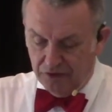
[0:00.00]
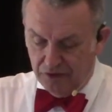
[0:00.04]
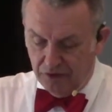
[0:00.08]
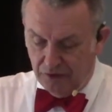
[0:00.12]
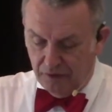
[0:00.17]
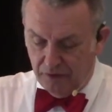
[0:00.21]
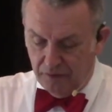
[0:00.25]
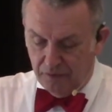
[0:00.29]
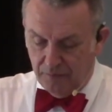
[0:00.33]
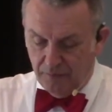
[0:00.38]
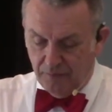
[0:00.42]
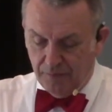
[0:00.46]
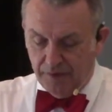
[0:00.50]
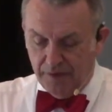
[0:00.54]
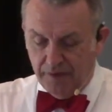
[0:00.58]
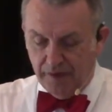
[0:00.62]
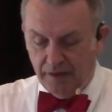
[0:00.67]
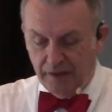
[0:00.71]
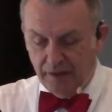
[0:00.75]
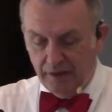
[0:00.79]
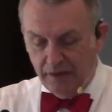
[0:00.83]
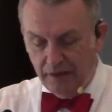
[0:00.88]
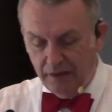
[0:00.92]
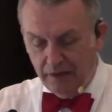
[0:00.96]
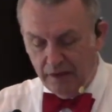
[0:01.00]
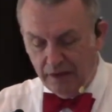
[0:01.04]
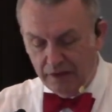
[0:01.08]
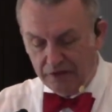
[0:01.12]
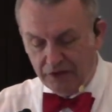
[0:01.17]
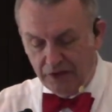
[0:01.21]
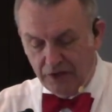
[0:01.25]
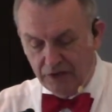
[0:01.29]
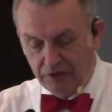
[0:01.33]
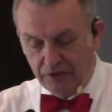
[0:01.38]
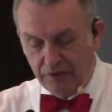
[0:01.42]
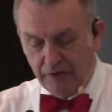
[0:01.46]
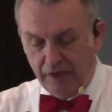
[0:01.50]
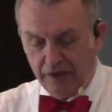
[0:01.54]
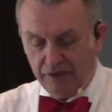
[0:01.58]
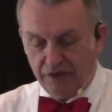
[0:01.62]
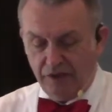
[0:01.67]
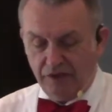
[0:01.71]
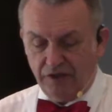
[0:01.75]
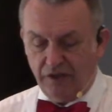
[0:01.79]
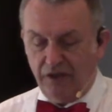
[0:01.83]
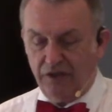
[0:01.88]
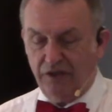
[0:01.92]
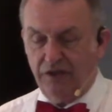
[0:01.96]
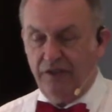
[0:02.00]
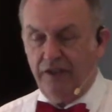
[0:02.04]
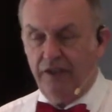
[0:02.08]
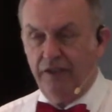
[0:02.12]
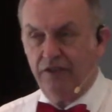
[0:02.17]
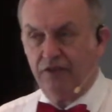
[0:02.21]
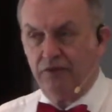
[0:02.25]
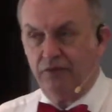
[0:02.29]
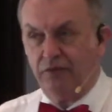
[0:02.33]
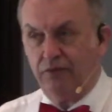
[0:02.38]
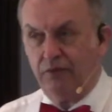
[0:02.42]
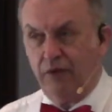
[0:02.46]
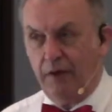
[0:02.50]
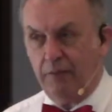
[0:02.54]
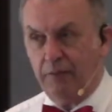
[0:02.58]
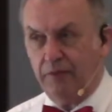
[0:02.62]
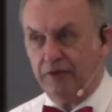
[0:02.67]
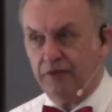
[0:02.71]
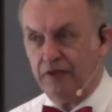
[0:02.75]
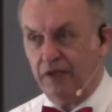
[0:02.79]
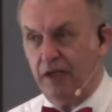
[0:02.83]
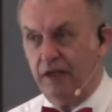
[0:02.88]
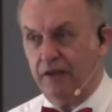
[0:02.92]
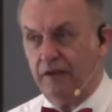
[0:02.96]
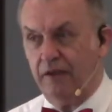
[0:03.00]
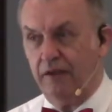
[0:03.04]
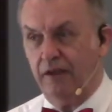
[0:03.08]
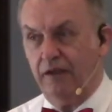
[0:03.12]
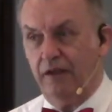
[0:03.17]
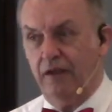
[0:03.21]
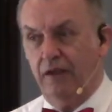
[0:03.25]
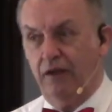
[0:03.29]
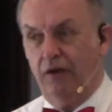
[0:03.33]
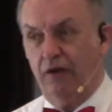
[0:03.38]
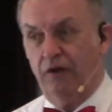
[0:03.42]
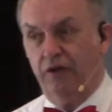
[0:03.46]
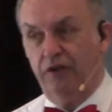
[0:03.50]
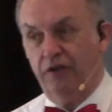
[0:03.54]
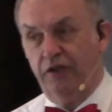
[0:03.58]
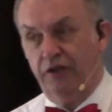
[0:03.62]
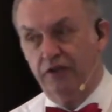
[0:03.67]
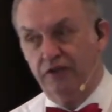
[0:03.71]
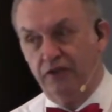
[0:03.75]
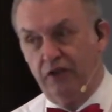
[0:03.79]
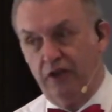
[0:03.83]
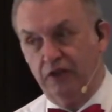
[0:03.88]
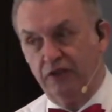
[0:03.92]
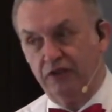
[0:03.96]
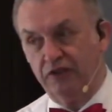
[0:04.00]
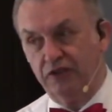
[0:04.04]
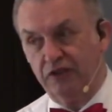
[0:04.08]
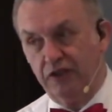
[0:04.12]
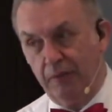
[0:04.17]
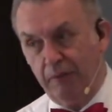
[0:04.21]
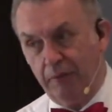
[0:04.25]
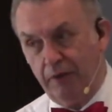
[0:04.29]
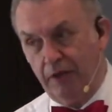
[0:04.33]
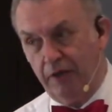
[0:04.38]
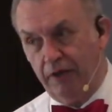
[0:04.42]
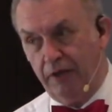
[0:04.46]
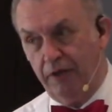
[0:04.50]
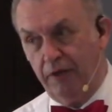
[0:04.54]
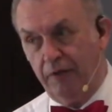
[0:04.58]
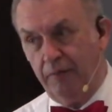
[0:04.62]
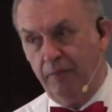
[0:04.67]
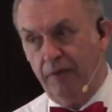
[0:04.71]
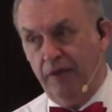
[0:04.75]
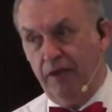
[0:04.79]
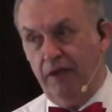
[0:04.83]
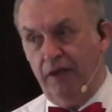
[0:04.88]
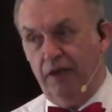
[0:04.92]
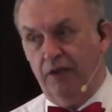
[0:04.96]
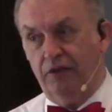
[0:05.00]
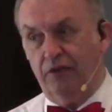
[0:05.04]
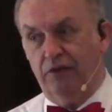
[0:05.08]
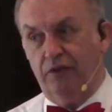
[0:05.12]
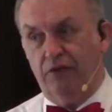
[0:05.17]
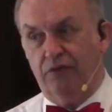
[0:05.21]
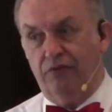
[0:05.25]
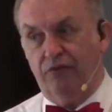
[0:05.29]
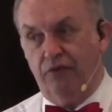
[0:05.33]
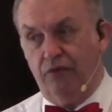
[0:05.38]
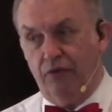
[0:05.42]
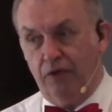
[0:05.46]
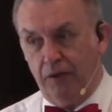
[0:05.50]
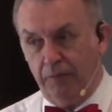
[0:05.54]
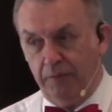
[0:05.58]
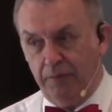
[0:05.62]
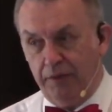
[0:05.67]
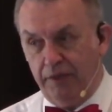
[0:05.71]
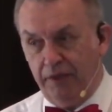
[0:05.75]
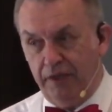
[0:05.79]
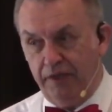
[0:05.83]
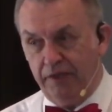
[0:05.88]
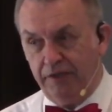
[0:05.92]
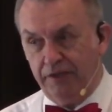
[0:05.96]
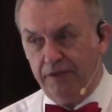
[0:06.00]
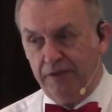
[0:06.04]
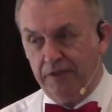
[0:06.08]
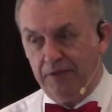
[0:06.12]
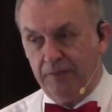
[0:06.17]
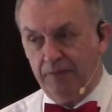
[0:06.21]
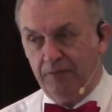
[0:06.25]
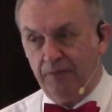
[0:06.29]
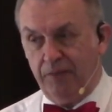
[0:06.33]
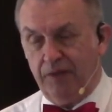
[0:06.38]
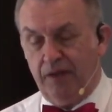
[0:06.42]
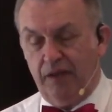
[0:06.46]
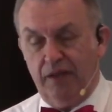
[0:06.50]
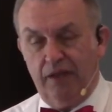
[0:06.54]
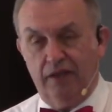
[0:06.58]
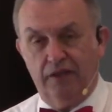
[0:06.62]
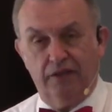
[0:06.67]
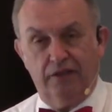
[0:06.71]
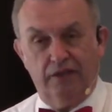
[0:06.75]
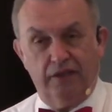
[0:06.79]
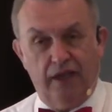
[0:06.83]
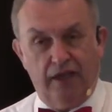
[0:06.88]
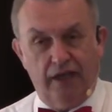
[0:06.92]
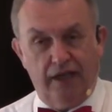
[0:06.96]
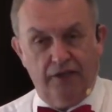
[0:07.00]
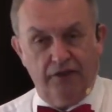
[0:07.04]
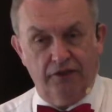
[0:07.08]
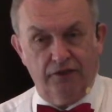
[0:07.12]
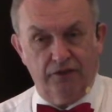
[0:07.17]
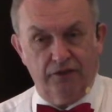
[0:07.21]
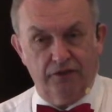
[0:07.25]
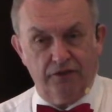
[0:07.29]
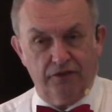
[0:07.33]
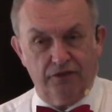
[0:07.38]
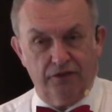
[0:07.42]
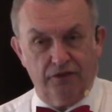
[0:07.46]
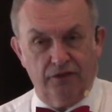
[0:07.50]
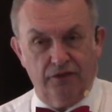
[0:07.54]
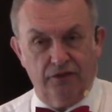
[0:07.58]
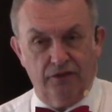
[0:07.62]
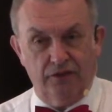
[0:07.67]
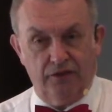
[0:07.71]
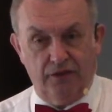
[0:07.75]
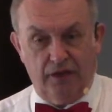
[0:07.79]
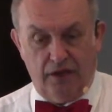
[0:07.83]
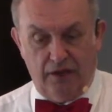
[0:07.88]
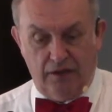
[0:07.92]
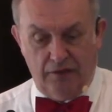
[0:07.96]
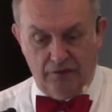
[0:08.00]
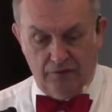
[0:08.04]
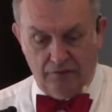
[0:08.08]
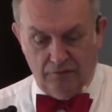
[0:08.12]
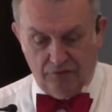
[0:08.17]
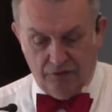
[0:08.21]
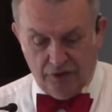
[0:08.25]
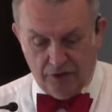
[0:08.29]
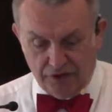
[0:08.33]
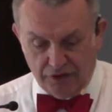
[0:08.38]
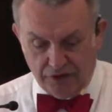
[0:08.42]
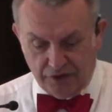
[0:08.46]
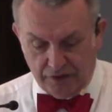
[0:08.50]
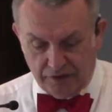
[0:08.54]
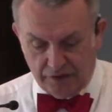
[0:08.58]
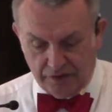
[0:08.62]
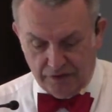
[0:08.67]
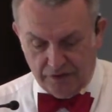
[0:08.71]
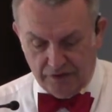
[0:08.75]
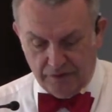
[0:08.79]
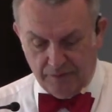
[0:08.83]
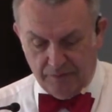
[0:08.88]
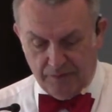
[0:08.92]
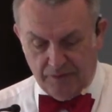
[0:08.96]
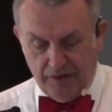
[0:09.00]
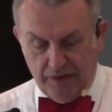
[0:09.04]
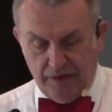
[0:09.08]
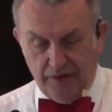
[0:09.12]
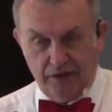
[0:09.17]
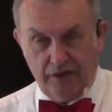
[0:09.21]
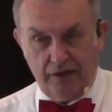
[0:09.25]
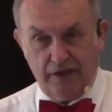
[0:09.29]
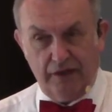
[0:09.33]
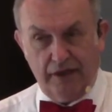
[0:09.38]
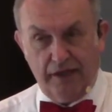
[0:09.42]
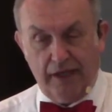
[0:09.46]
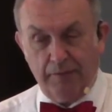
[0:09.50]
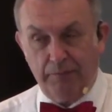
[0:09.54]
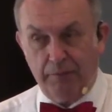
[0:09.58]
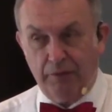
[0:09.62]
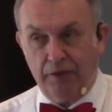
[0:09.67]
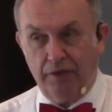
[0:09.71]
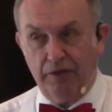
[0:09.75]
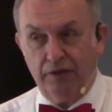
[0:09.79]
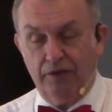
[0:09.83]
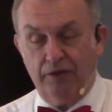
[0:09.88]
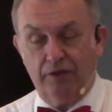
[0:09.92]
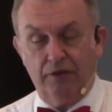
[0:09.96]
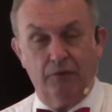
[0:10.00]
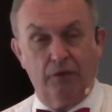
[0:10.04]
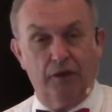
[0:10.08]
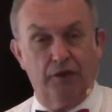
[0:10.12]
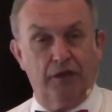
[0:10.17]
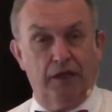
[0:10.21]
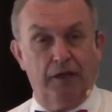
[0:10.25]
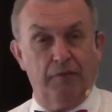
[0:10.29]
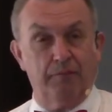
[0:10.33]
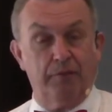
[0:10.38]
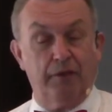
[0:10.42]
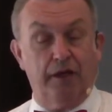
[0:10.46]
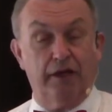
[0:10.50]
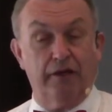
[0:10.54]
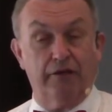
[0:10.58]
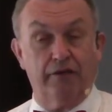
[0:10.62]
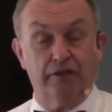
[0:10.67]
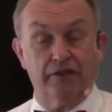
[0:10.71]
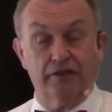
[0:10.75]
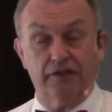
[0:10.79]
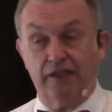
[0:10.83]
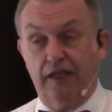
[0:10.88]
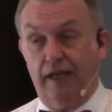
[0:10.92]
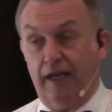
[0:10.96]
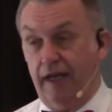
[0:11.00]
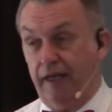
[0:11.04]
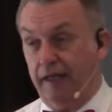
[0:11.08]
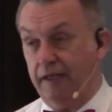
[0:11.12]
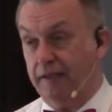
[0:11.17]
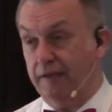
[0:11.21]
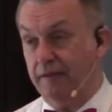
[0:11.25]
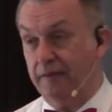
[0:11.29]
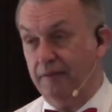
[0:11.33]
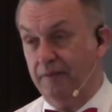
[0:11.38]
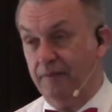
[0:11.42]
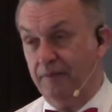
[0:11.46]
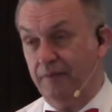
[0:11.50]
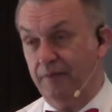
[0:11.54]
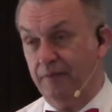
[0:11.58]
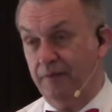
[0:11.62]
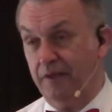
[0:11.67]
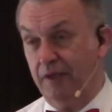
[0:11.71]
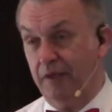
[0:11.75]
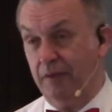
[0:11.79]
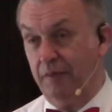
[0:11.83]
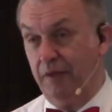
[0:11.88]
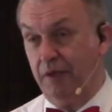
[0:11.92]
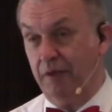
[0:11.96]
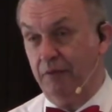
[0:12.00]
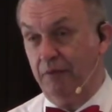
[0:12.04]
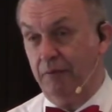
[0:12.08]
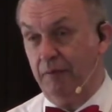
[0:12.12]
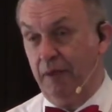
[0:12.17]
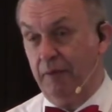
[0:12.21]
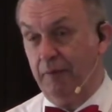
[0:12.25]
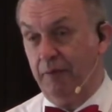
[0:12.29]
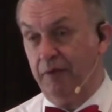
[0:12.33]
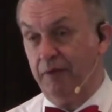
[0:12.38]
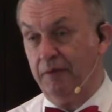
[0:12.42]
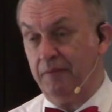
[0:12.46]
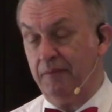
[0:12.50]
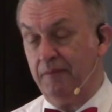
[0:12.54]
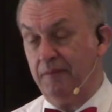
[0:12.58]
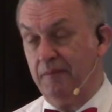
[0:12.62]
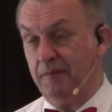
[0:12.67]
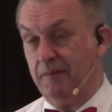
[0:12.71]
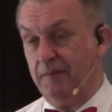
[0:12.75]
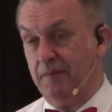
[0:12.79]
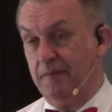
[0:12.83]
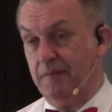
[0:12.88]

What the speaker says: So, it's interesting that these represent, or these are similar to the four beasts in Daniel's visions. The leopard, what empire is that? Anybody remember?